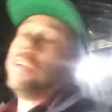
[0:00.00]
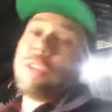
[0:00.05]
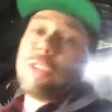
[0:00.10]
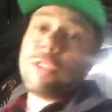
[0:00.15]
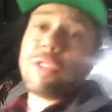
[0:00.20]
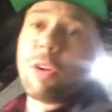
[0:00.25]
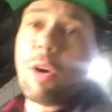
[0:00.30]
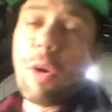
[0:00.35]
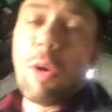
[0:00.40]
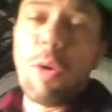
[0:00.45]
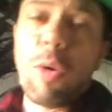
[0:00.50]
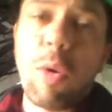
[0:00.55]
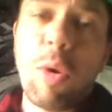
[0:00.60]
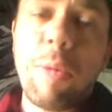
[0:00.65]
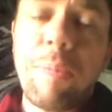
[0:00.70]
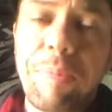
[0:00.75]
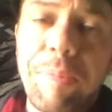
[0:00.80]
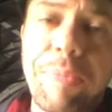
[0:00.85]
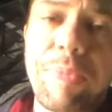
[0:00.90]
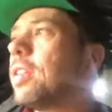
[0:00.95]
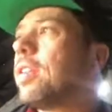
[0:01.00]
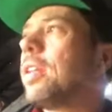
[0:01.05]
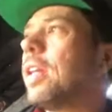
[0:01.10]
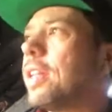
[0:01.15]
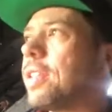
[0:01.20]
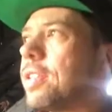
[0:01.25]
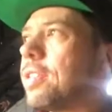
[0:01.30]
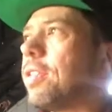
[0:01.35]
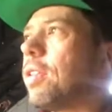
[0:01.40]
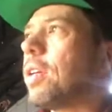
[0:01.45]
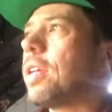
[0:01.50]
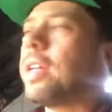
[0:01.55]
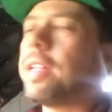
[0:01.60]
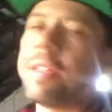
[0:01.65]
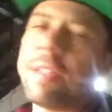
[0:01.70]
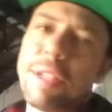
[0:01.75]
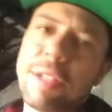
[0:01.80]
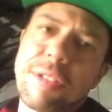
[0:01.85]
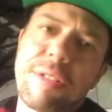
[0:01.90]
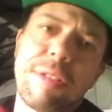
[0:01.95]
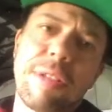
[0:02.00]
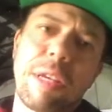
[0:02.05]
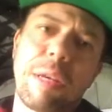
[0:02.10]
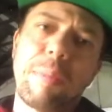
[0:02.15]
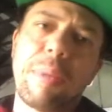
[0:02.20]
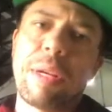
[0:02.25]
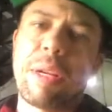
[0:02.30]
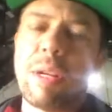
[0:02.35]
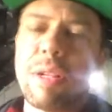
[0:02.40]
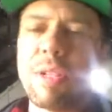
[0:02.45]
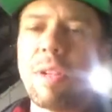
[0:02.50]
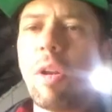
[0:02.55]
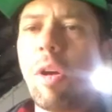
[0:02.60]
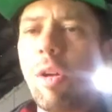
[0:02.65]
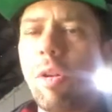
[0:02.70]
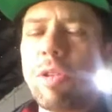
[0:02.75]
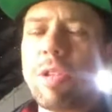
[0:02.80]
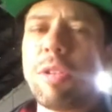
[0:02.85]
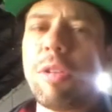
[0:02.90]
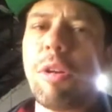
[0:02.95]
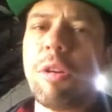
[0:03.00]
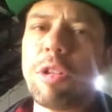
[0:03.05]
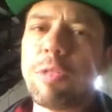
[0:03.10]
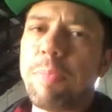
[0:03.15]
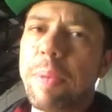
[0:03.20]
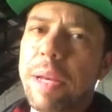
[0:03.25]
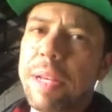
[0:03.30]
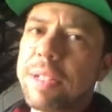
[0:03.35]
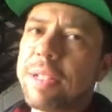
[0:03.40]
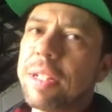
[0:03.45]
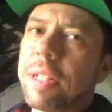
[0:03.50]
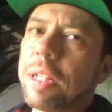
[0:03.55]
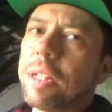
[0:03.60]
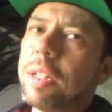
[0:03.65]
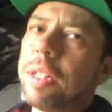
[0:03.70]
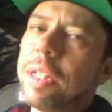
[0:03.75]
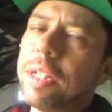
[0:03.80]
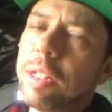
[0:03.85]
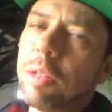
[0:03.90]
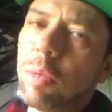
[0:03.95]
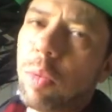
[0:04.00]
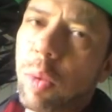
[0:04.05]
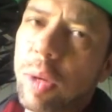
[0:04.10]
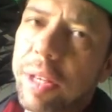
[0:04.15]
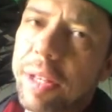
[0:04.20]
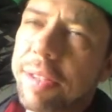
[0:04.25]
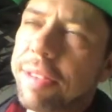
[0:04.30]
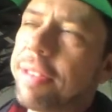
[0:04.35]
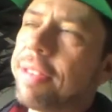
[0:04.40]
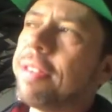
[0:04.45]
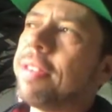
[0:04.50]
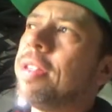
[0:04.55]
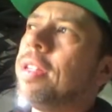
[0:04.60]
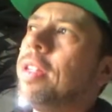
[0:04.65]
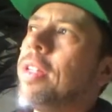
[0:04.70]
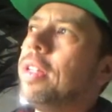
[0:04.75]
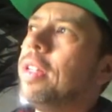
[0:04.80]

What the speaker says: So let's look at this thing, because it all starts basically with